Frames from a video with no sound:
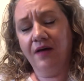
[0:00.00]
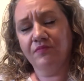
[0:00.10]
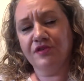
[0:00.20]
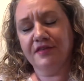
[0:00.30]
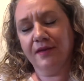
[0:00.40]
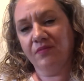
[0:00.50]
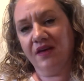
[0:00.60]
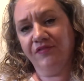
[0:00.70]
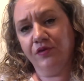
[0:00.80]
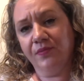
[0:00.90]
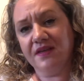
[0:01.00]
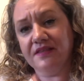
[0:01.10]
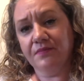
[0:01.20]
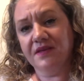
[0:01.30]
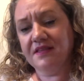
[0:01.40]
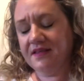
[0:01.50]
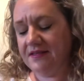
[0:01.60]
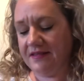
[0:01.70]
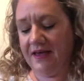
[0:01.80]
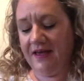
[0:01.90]
She sent me a few bits and
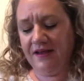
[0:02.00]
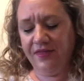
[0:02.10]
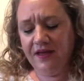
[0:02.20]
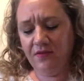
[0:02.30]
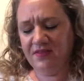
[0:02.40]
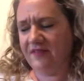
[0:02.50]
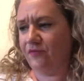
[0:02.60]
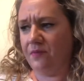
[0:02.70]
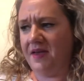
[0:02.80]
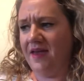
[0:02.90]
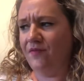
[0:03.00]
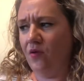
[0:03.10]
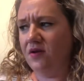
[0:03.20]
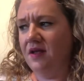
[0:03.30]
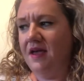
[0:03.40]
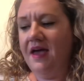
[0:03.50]
pieces, and I think it was from Avon,